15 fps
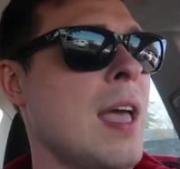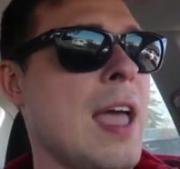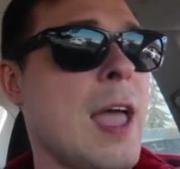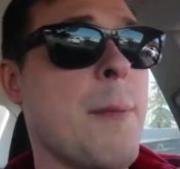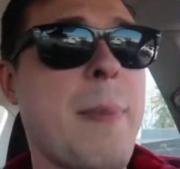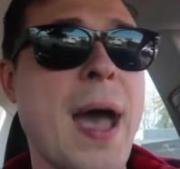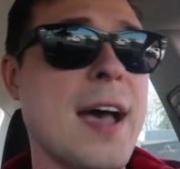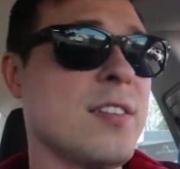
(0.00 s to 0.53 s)

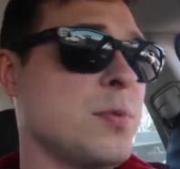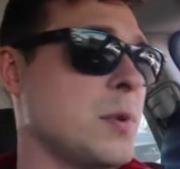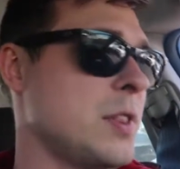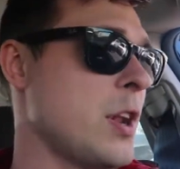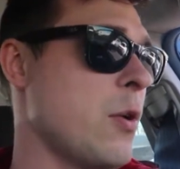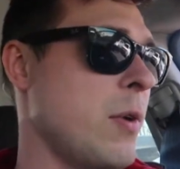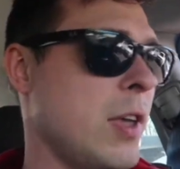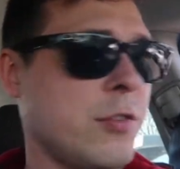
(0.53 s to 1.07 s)
It passed with
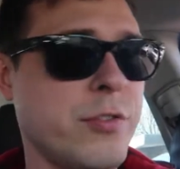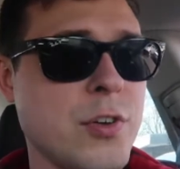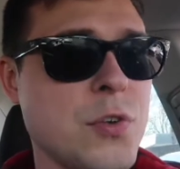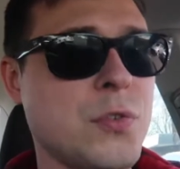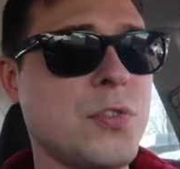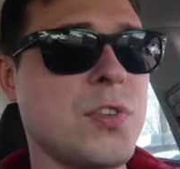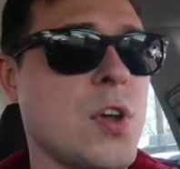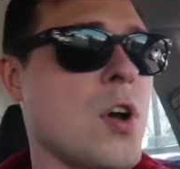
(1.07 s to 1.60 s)
no
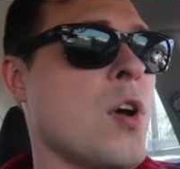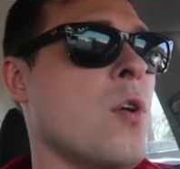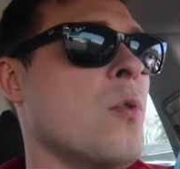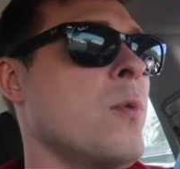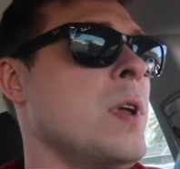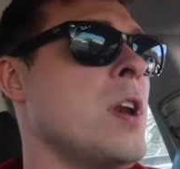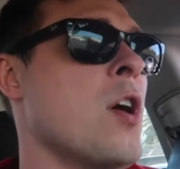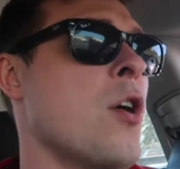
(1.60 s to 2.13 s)
issues, so
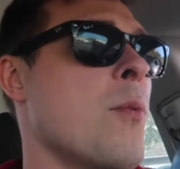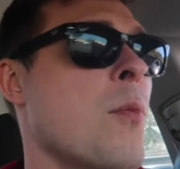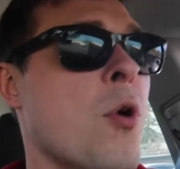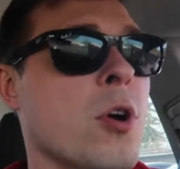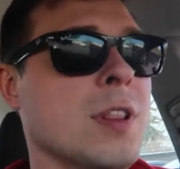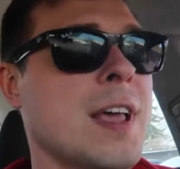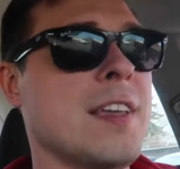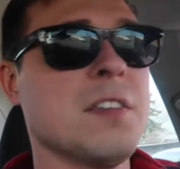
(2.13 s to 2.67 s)
we know
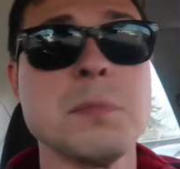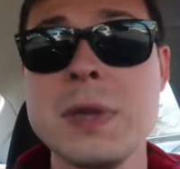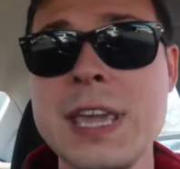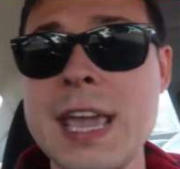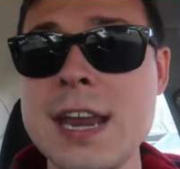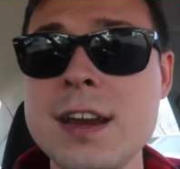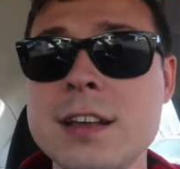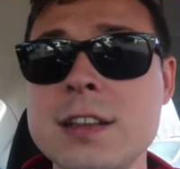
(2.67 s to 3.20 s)
more or less
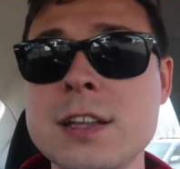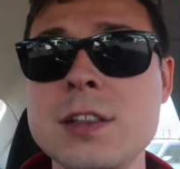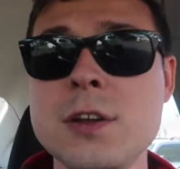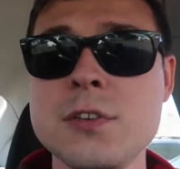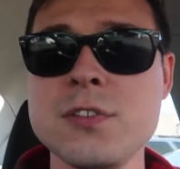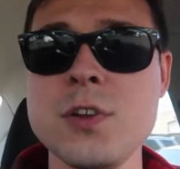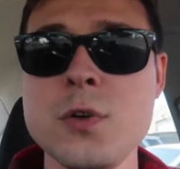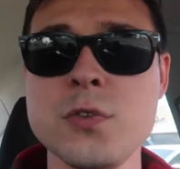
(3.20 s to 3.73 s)
mechanically
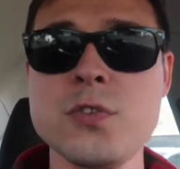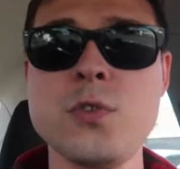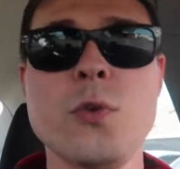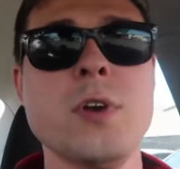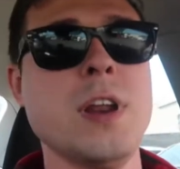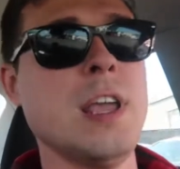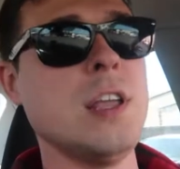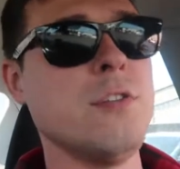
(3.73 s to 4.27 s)
there's no
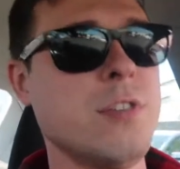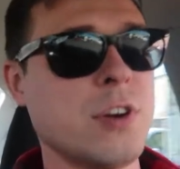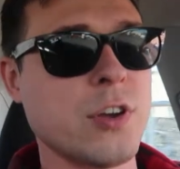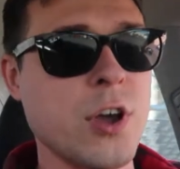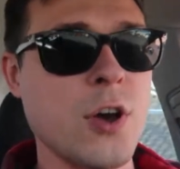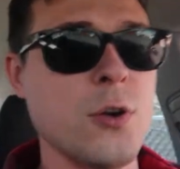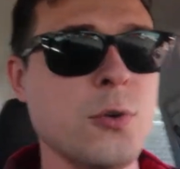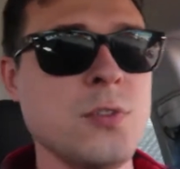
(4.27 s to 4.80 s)
stored engine
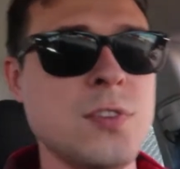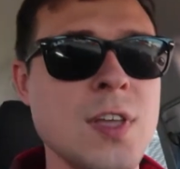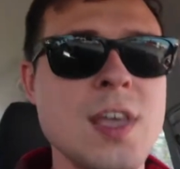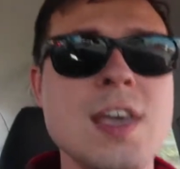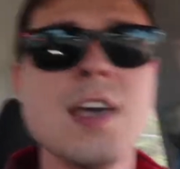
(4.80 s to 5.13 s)
codes.